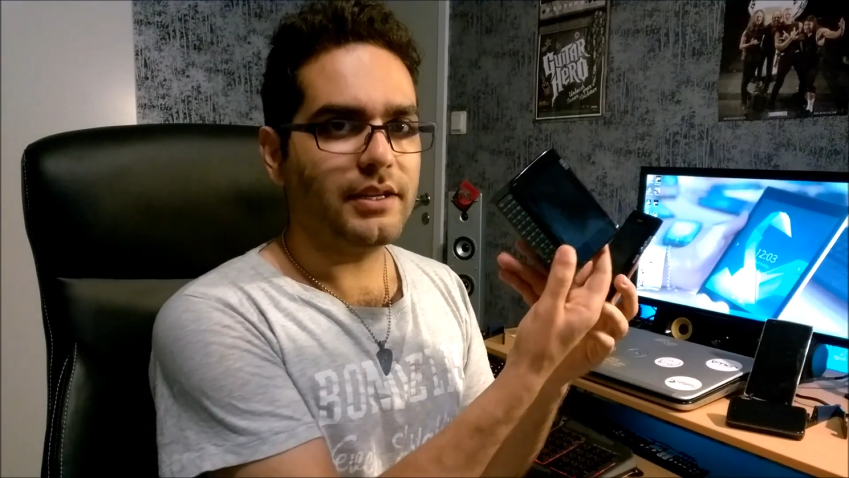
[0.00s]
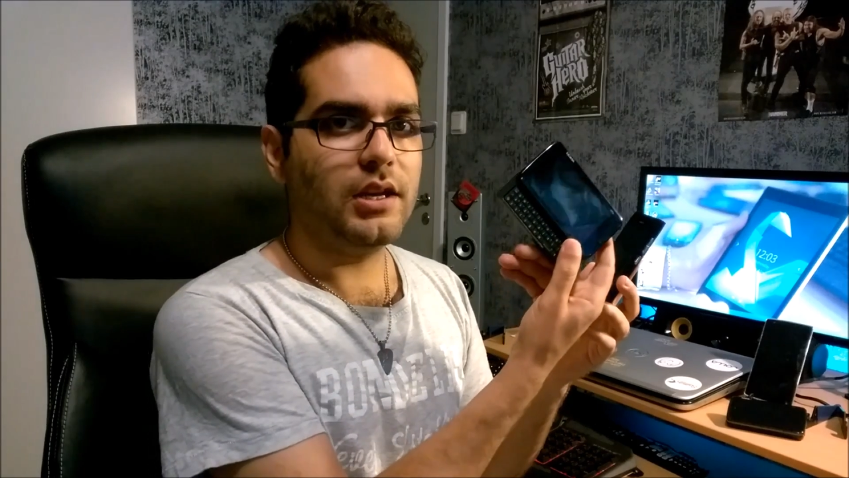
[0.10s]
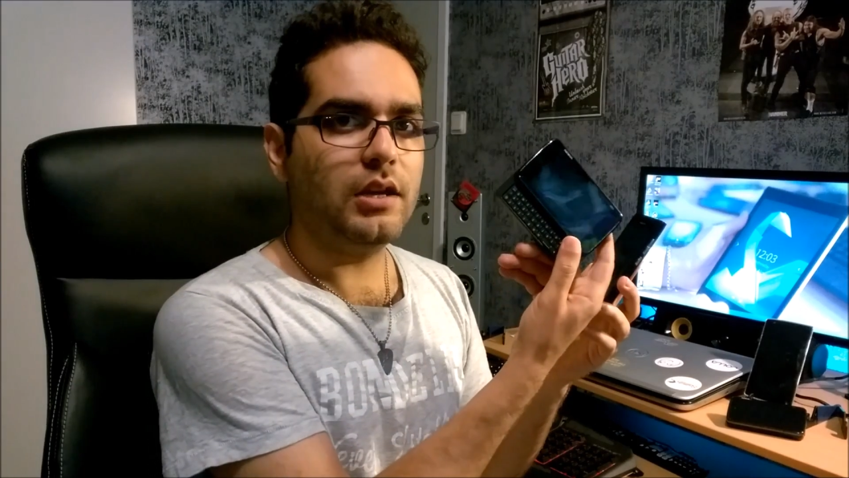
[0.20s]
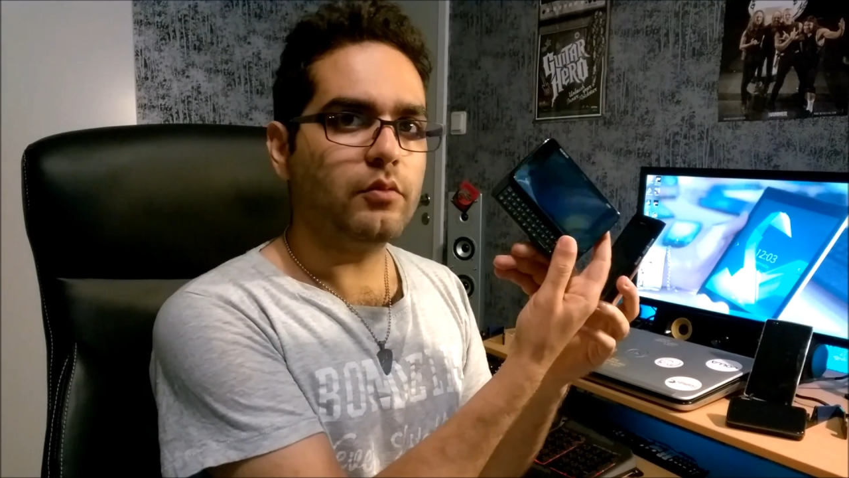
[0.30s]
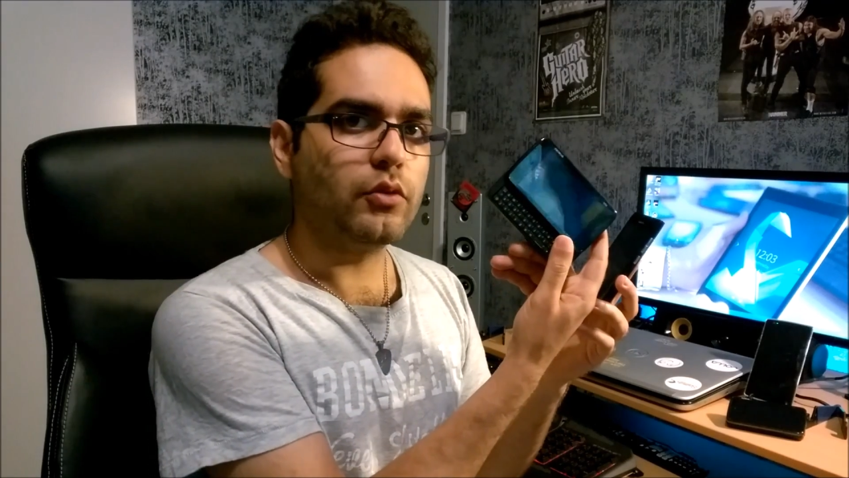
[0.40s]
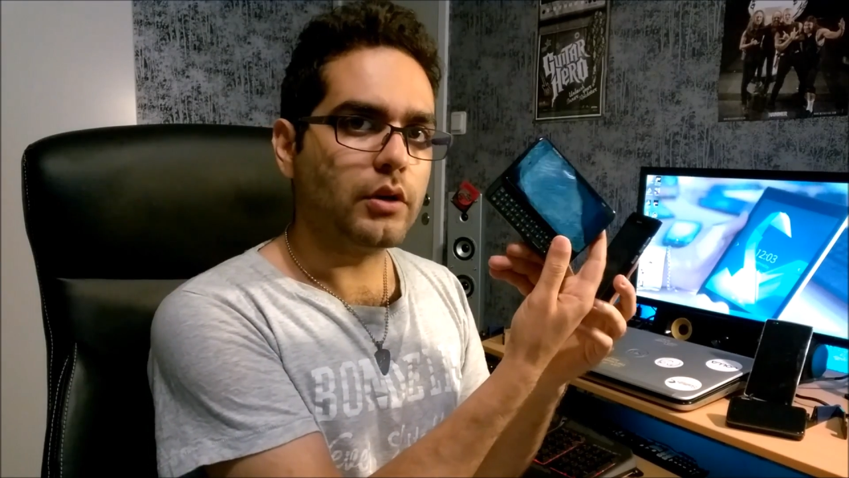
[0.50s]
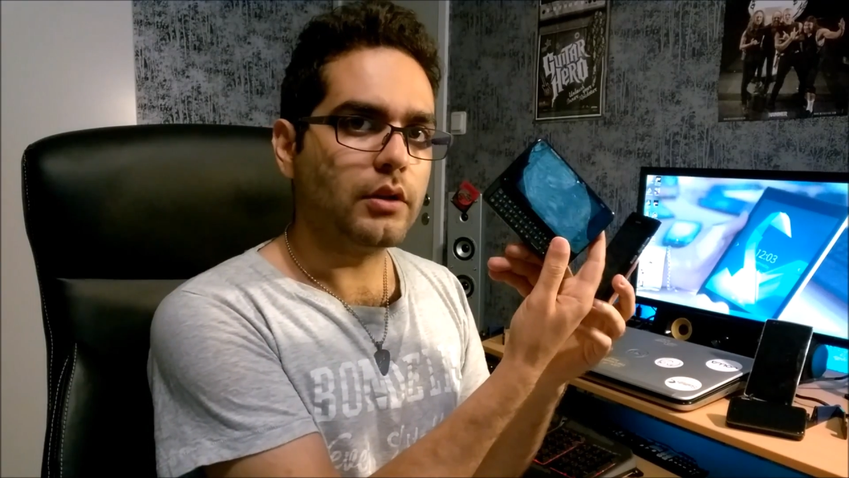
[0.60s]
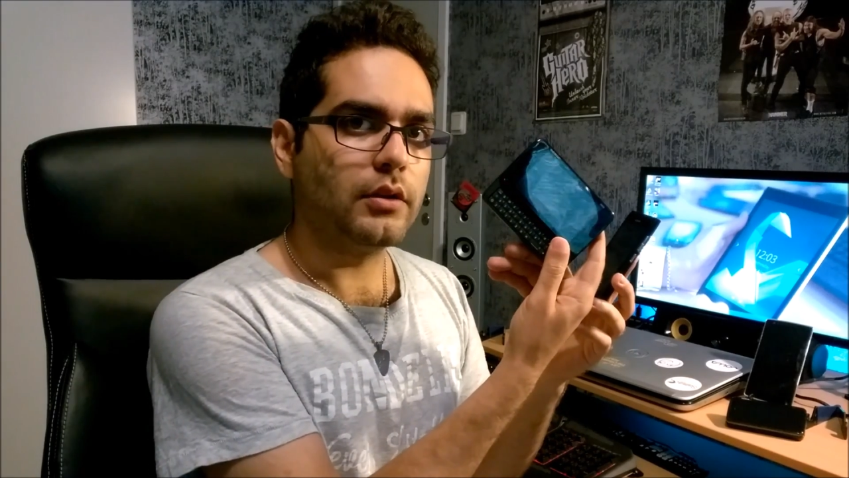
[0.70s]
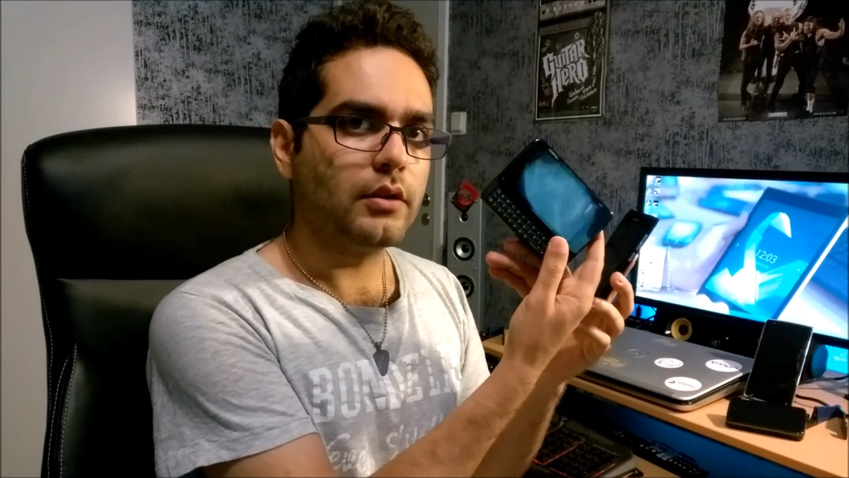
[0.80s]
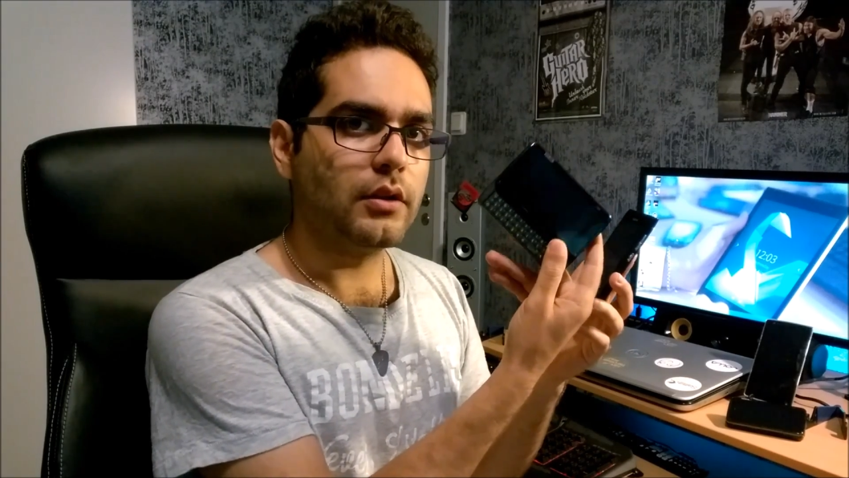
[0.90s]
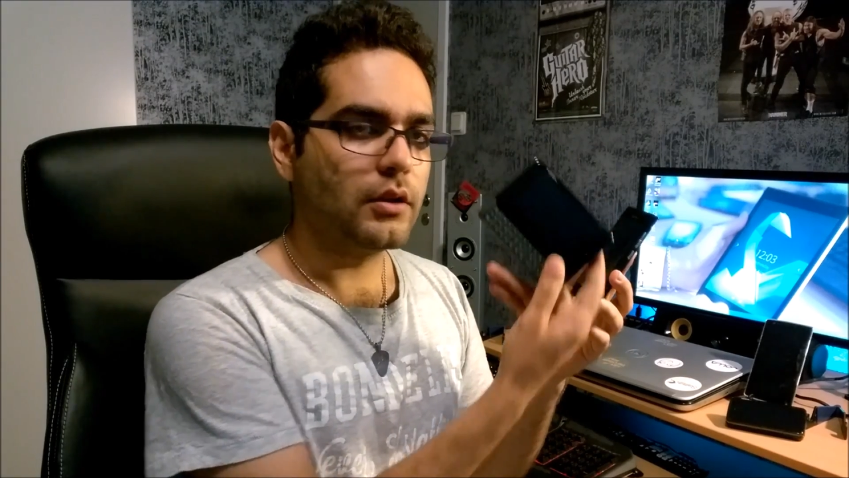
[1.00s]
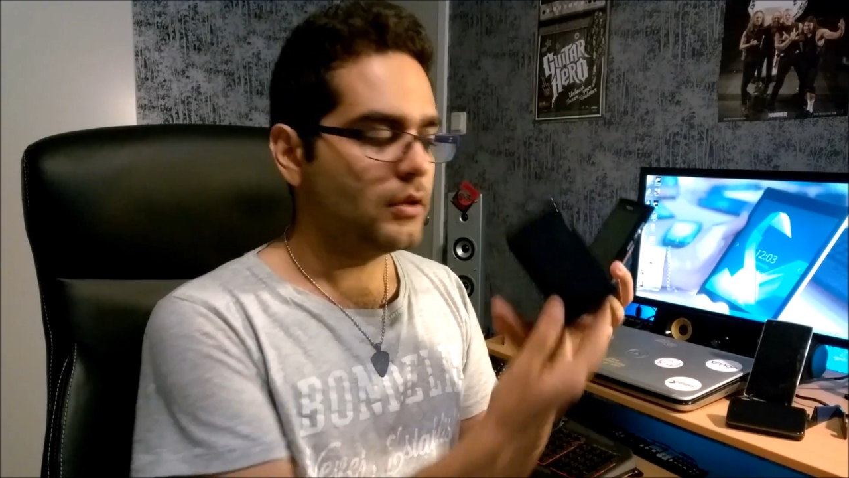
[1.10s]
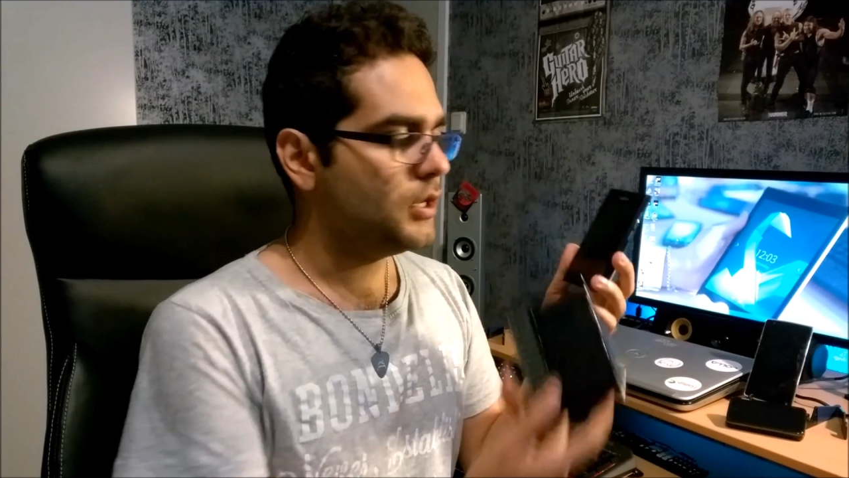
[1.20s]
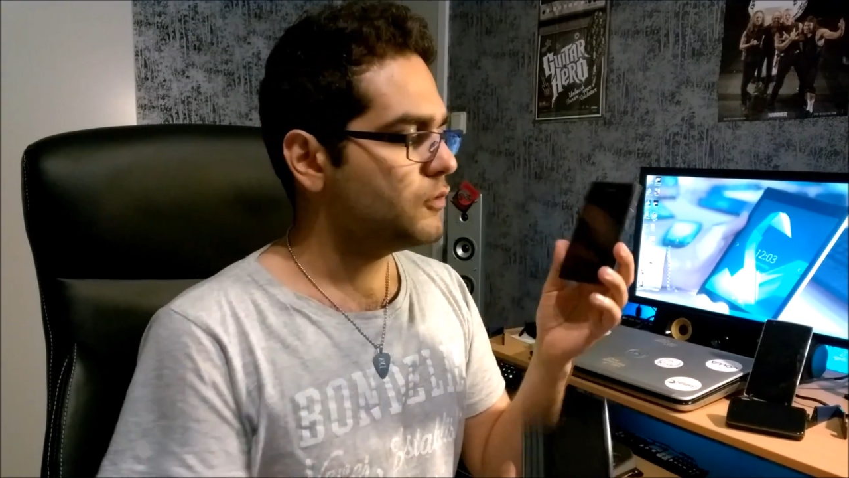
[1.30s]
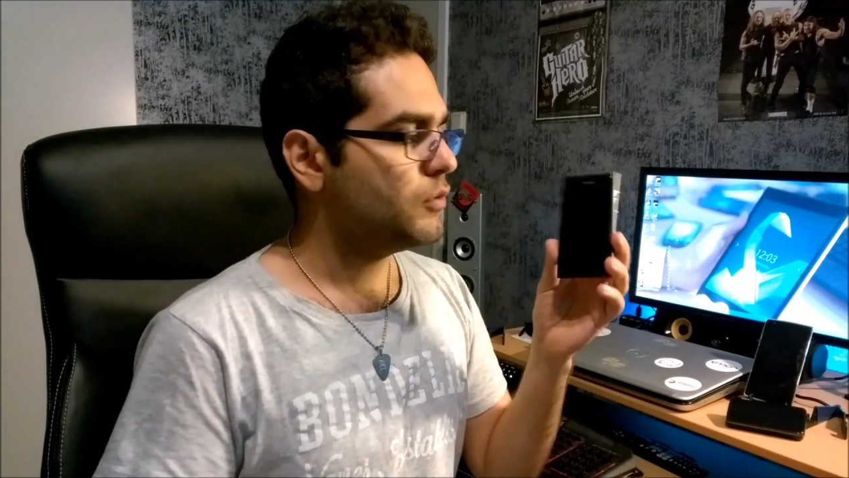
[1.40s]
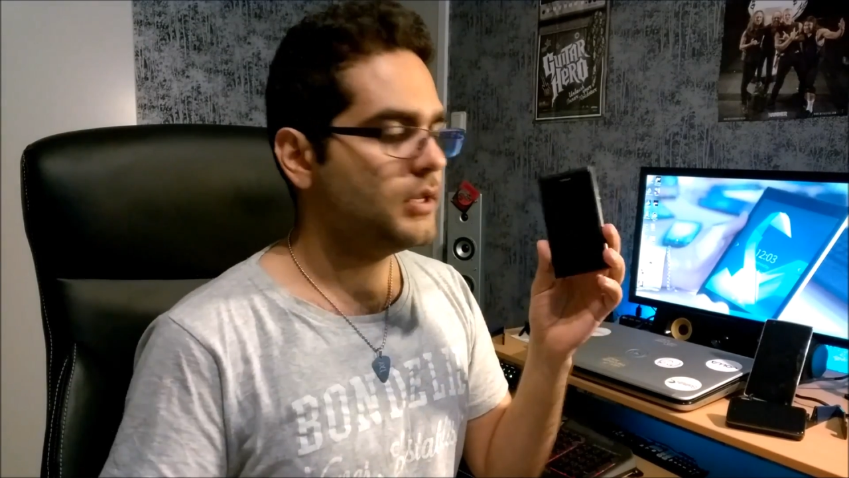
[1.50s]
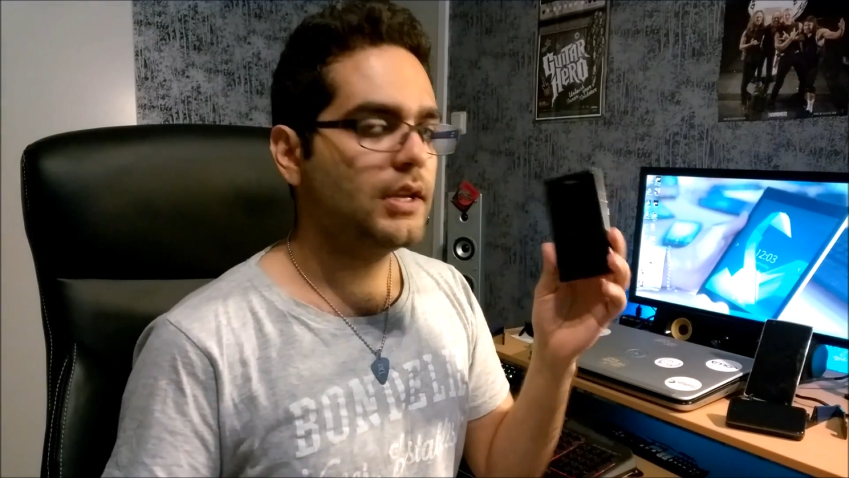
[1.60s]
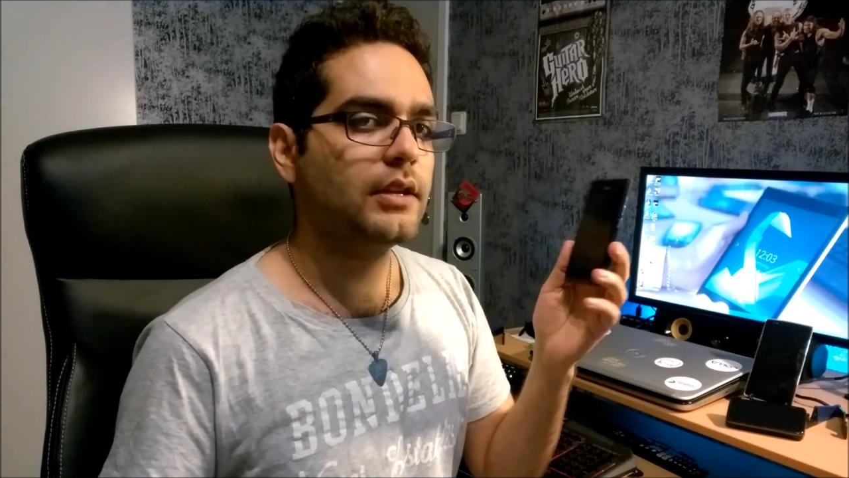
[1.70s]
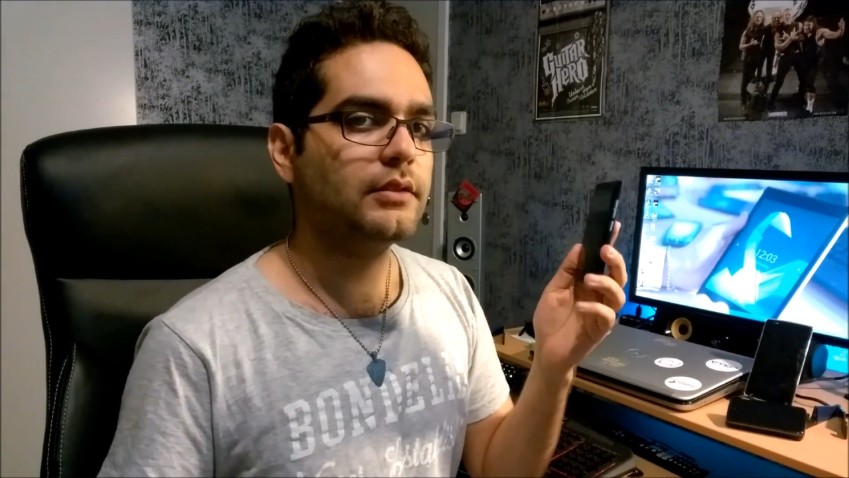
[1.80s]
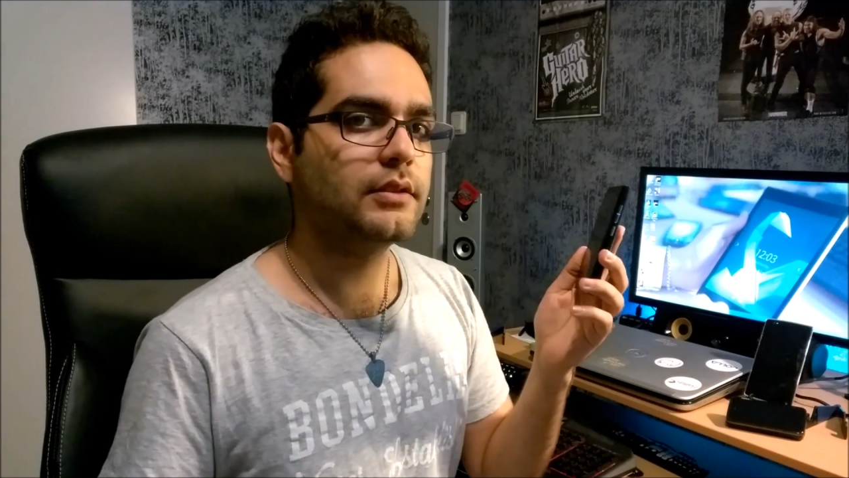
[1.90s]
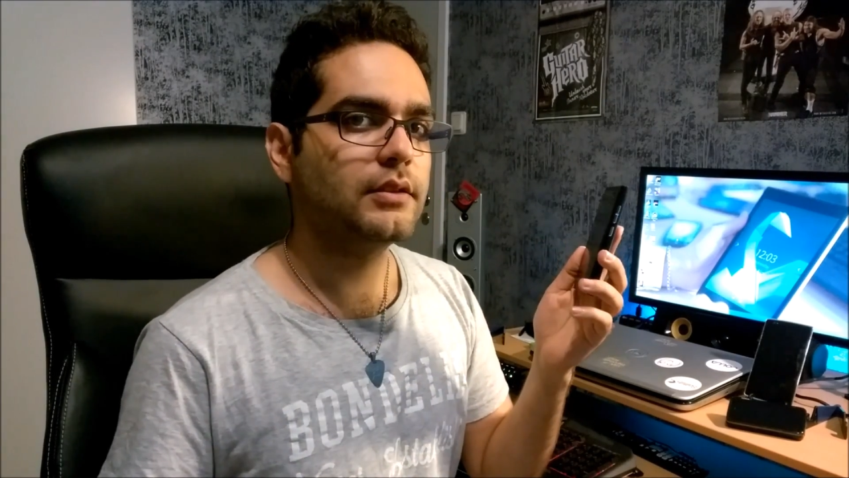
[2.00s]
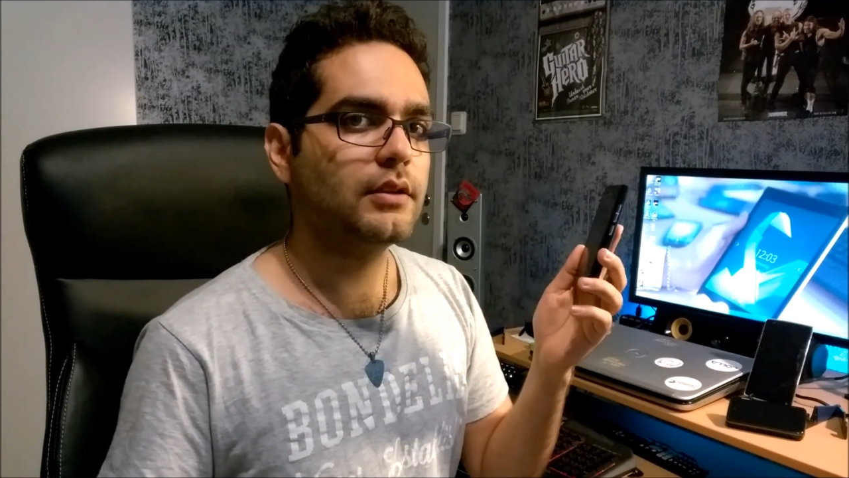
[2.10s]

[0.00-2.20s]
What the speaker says: keyboard. This one didn't.